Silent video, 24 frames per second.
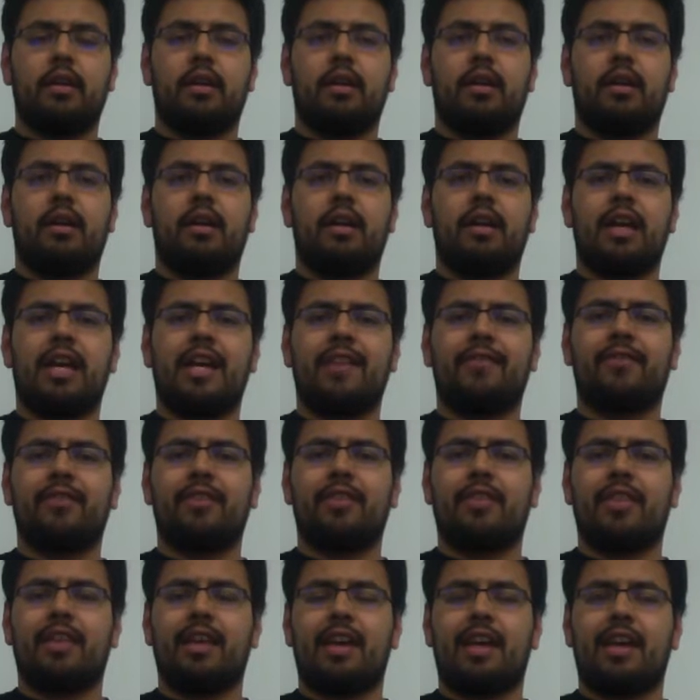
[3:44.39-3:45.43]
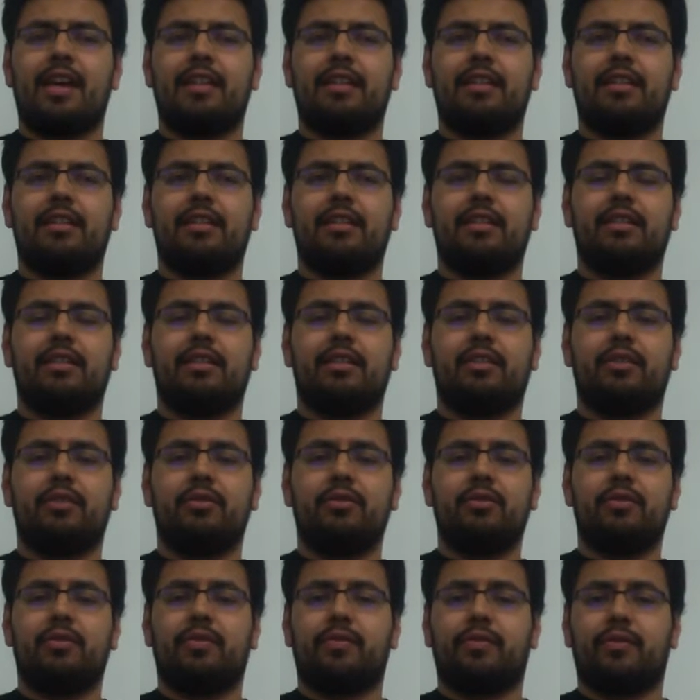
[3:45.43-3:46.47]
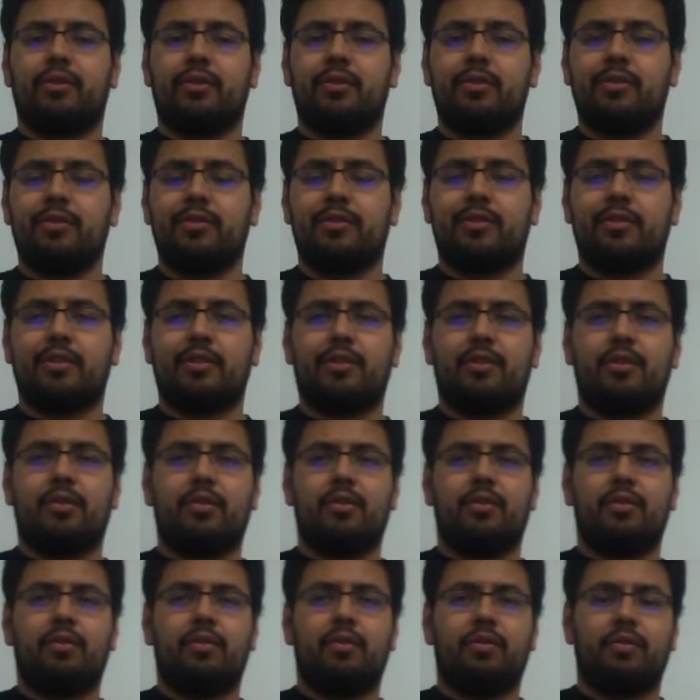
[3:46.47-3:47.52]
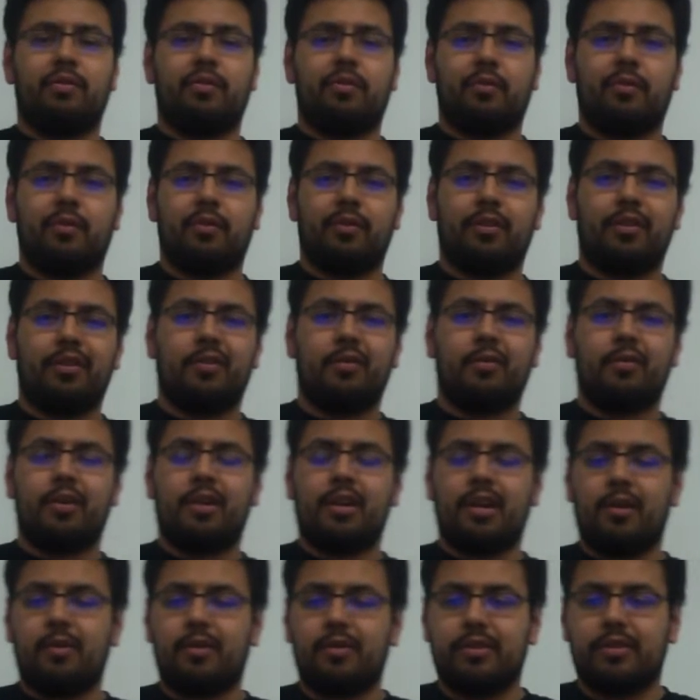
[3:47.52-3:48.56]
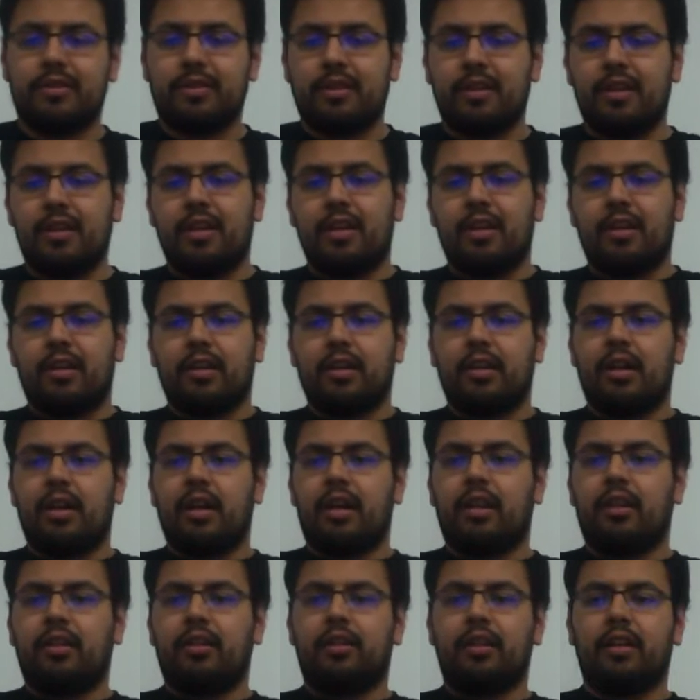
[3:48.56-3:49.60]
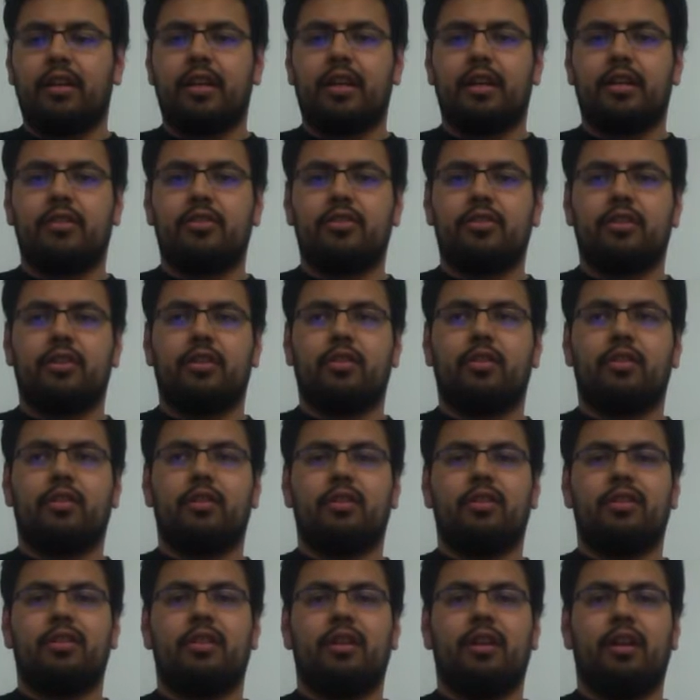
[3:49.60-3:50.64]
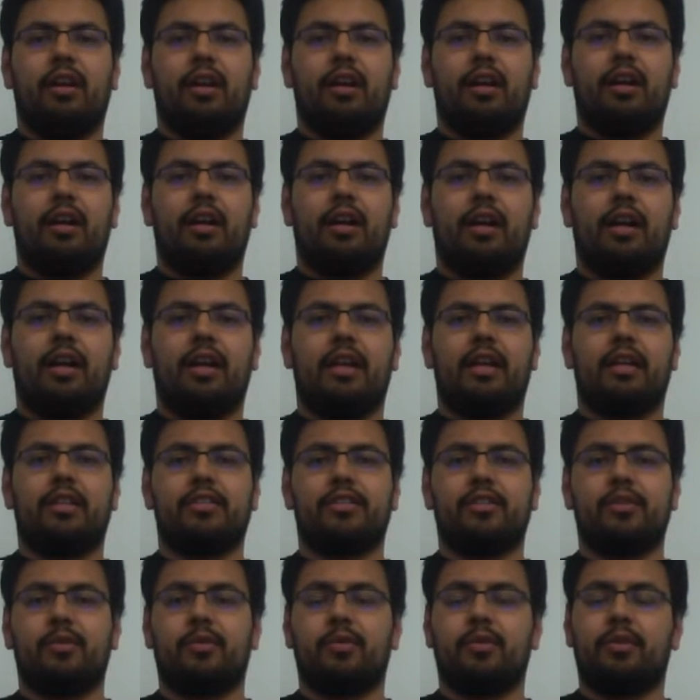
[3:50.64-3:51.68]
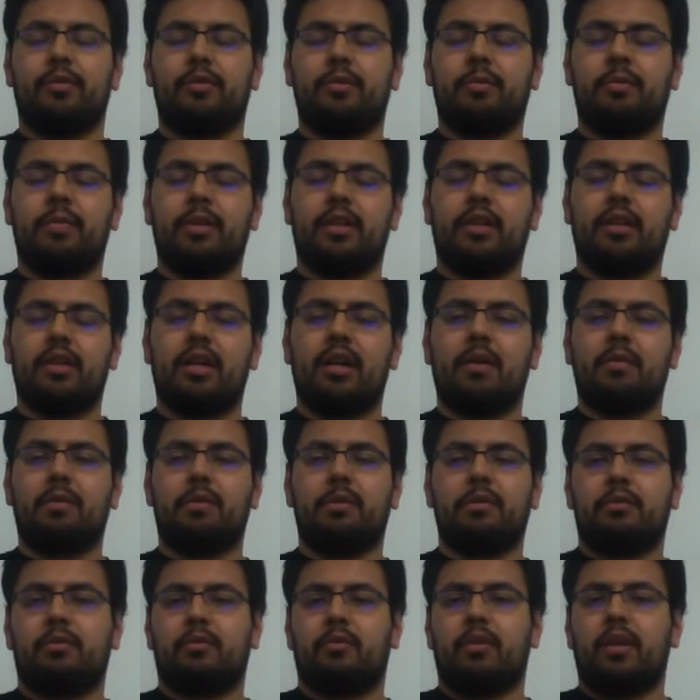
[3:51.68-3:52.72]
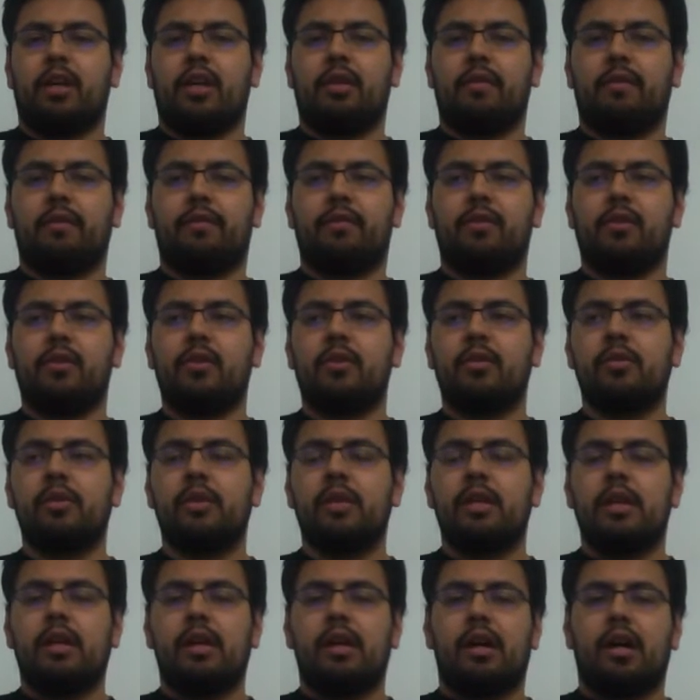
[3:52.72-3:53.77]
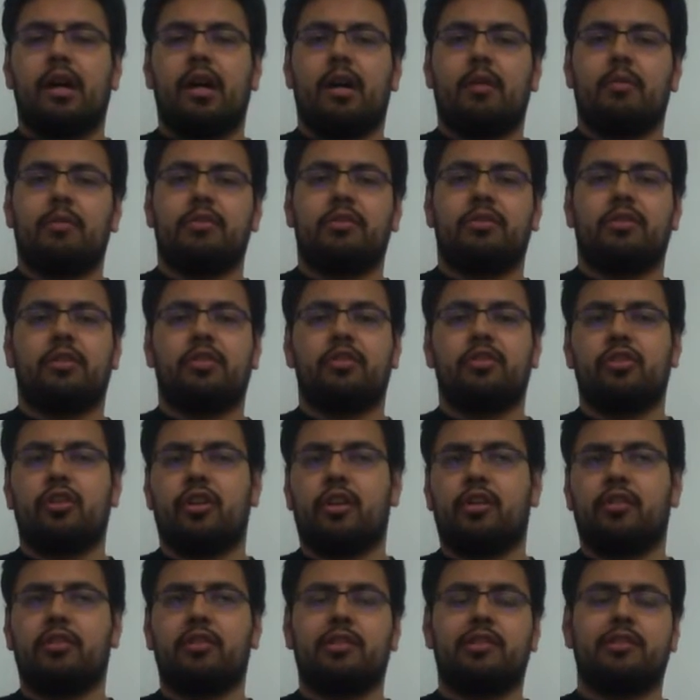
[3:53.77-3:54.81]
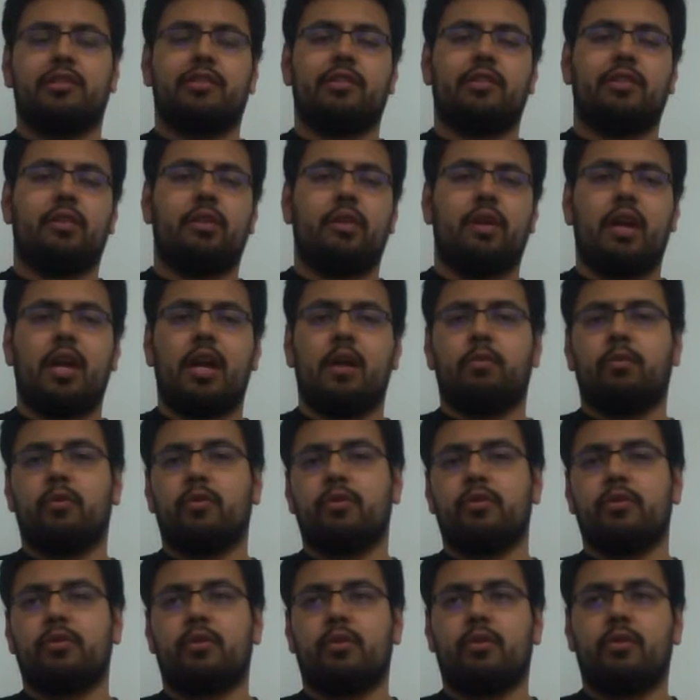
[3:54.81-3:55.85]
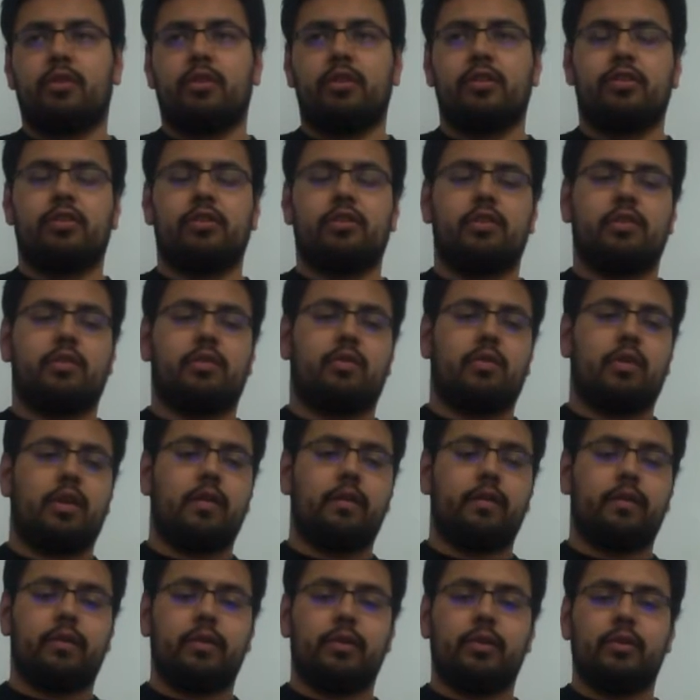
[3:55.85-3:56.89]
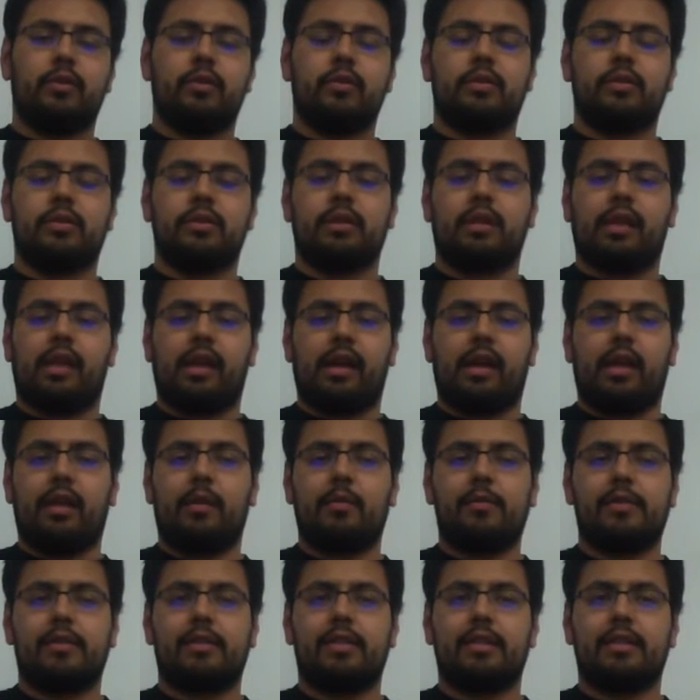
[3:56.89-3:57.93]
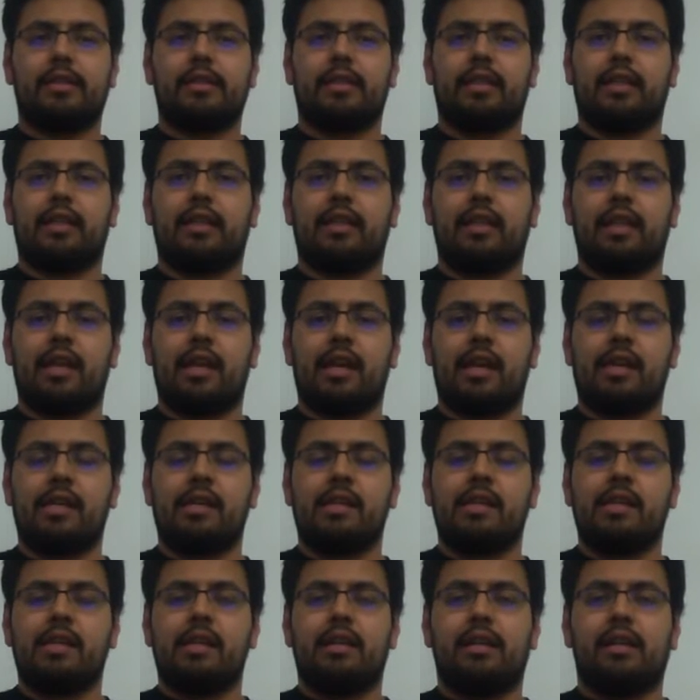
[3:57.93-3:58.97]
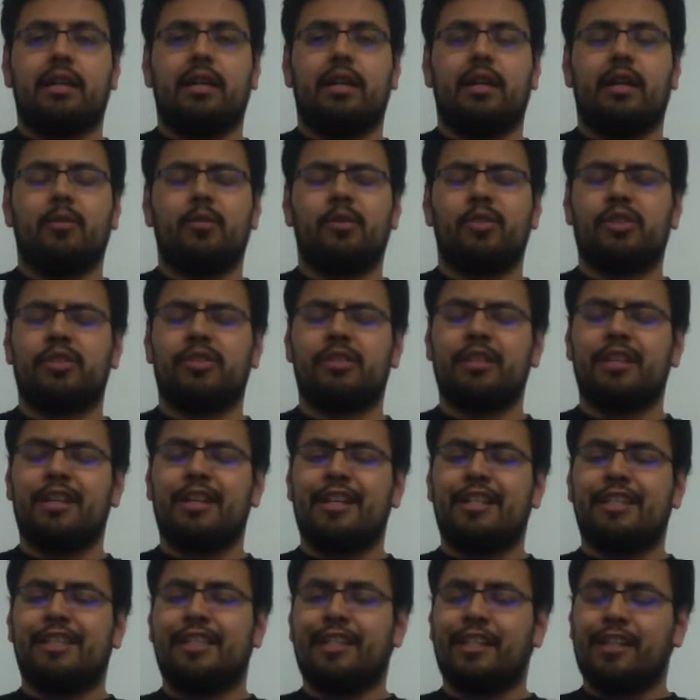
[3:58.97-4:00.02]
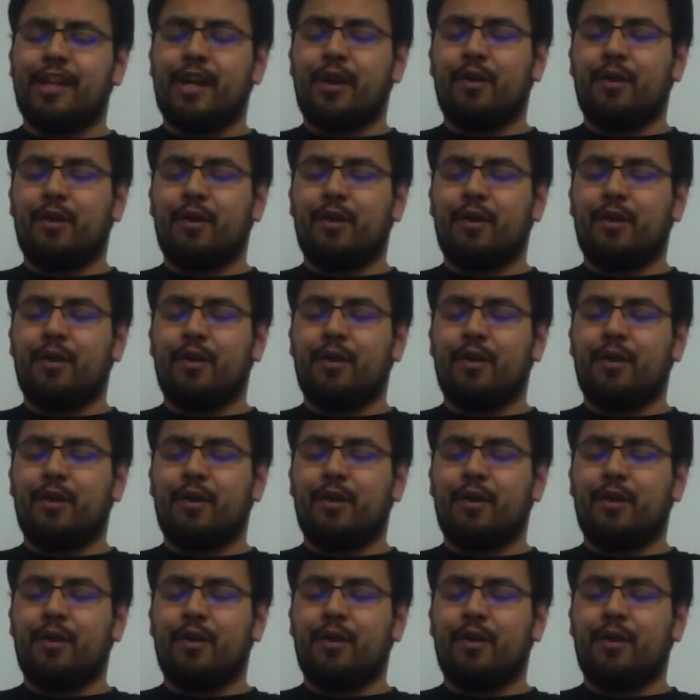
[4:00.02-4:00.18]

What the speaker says: After that includes fruit. So when I was learning how to juggle, I actually would pick up random fruit and start juggling. So apples, oranges, grapefruits, limes, things like that, which didn't